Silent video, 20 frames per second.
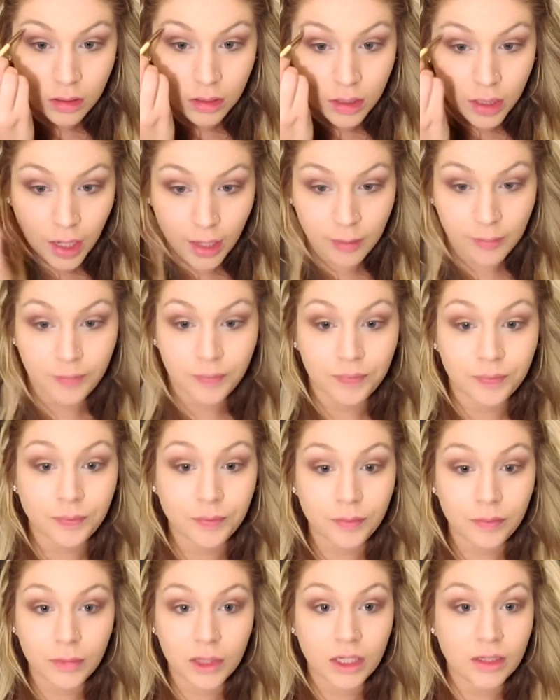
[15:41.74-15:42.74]
Okay,
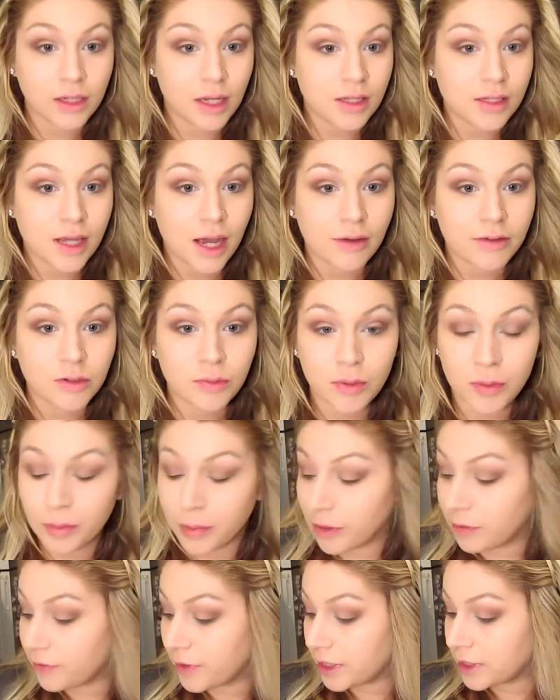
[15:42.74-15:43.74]
doesn't have to be
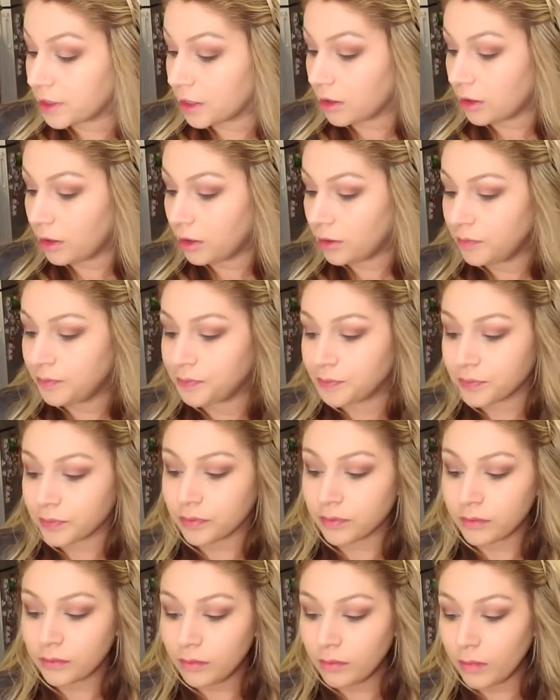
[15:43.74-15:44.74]
perfect at all
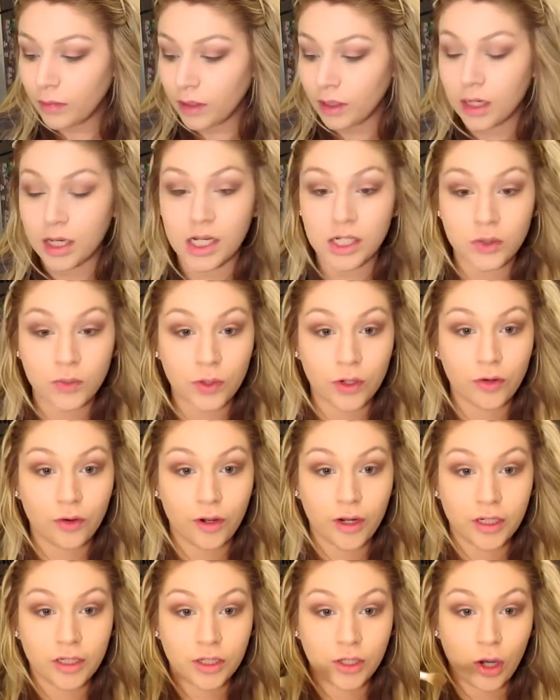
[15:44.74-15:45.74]
because we're
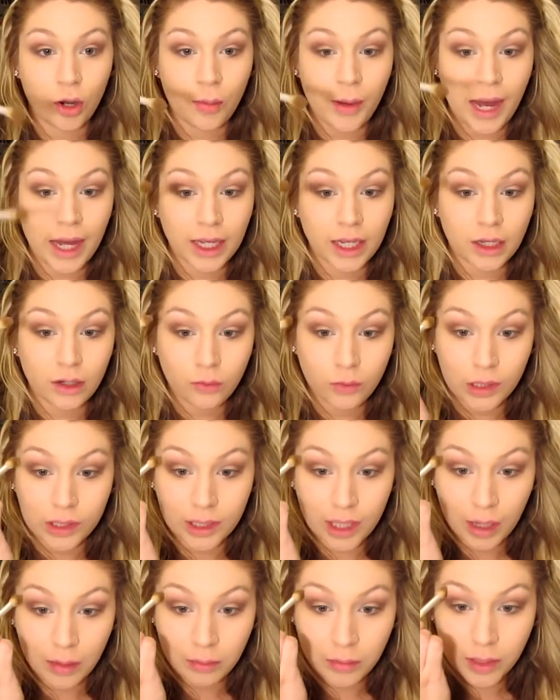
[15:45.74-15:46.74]
going to go back in with
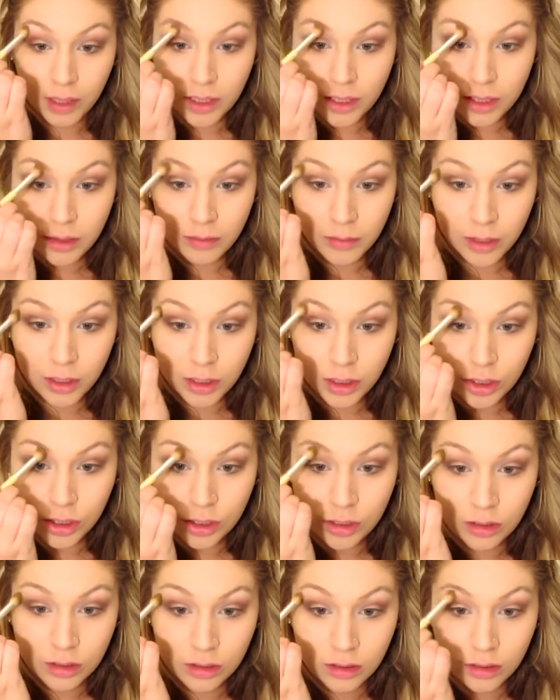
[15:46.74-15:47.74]
that blending
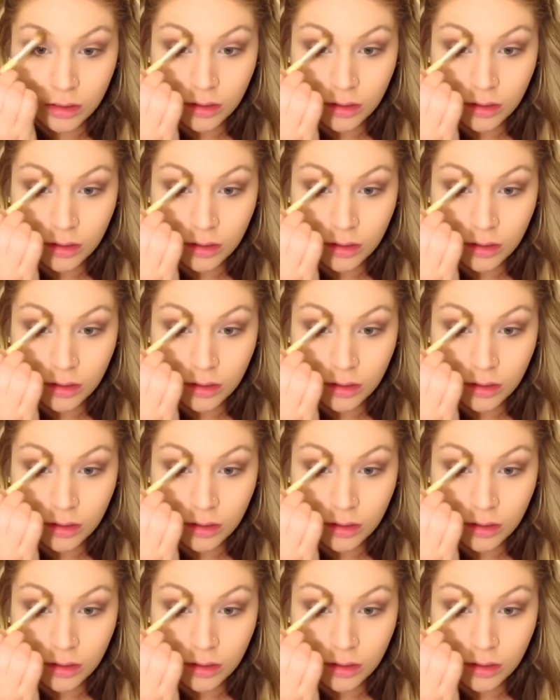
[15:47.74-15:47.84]
brush.